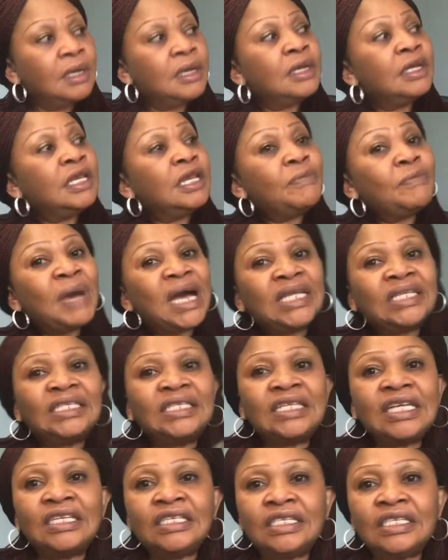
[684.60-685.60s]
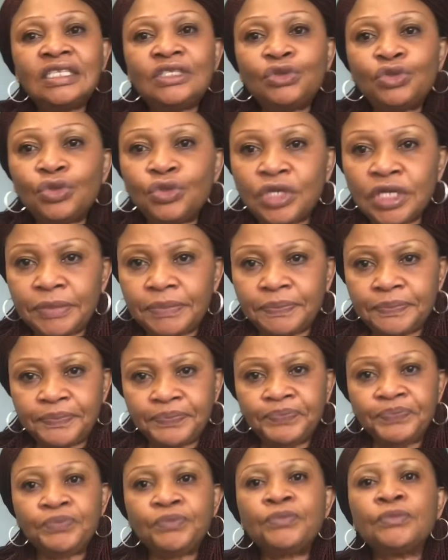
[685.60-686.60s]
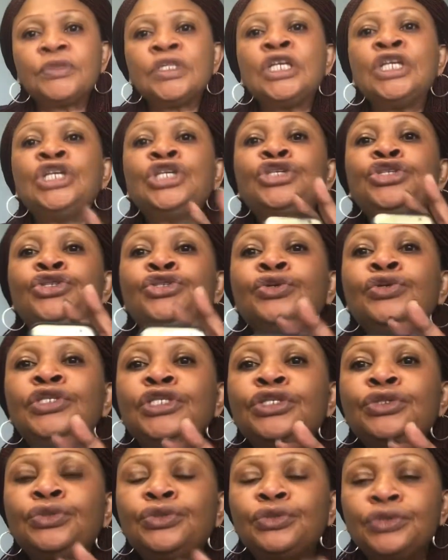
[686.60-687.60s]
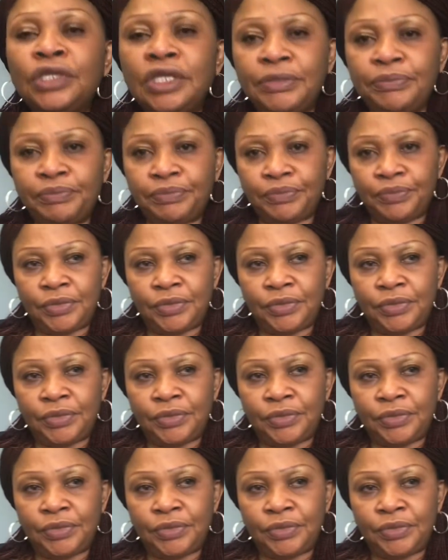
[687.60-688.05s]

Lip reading: The man sent it to him. He showed it to them.